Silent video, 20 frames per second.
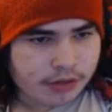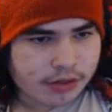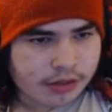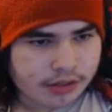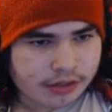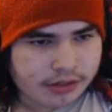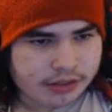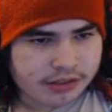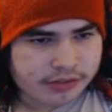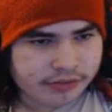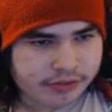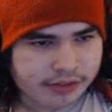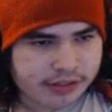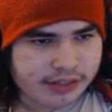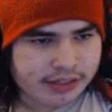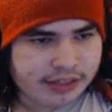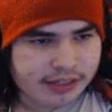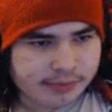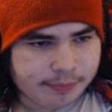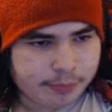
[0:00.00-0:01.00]
uh, even
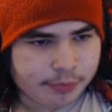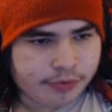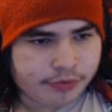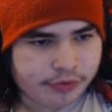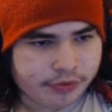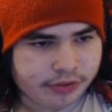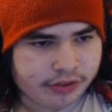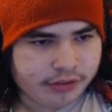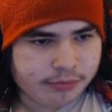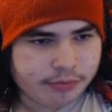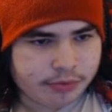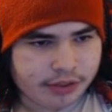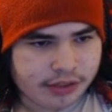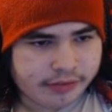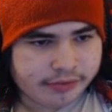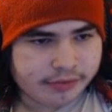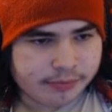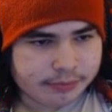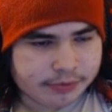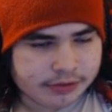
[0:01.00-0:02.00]
then, I prefer it in
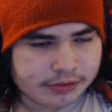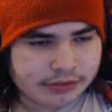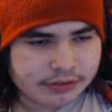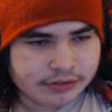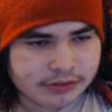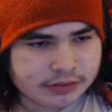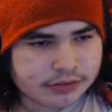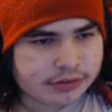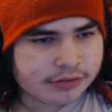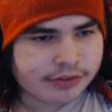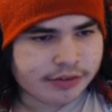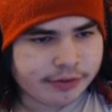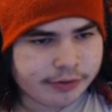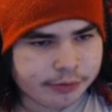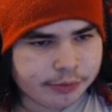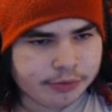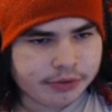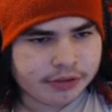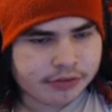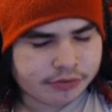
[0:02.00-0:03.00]
private because if I were
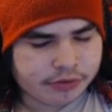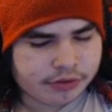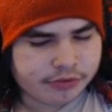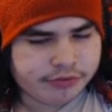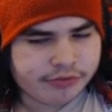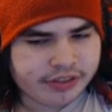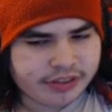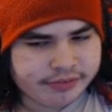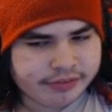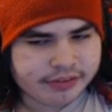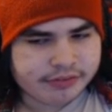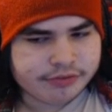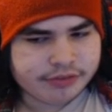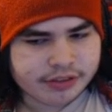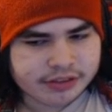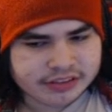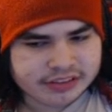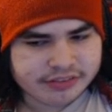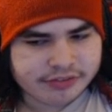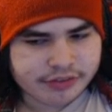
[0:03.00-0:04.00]
doing it in front of family and
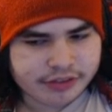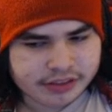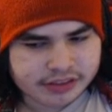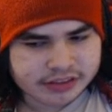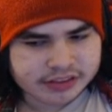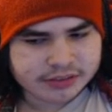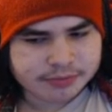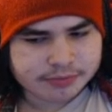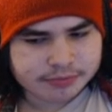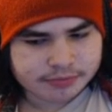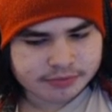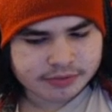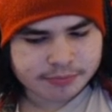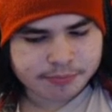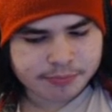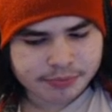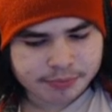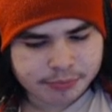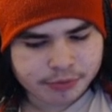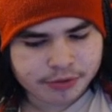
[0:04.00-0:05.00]
friends, I feel like just
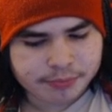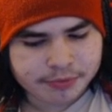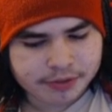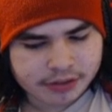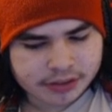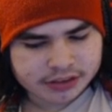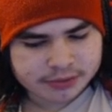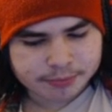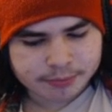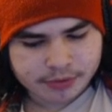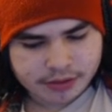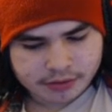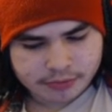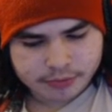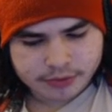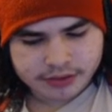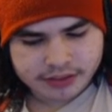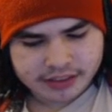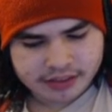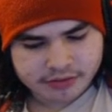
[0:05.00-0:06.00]
be putting me on the spot
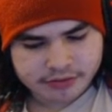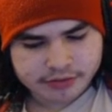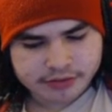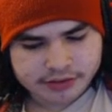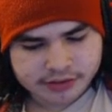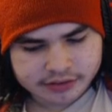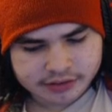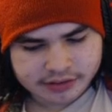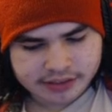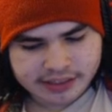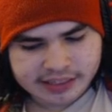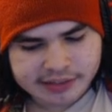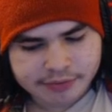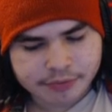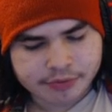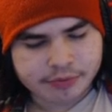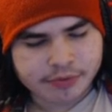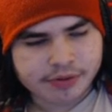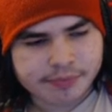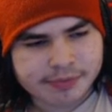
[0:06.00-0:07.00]
really heavily. I
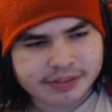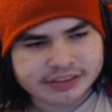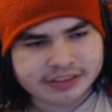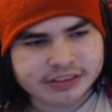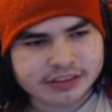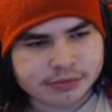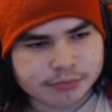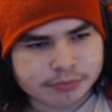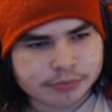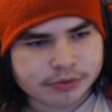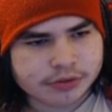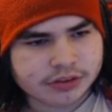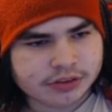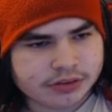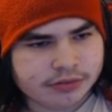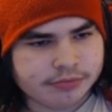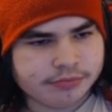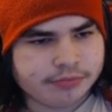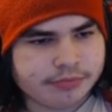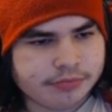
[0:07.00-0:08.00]
wouldn't want to mess it up or something.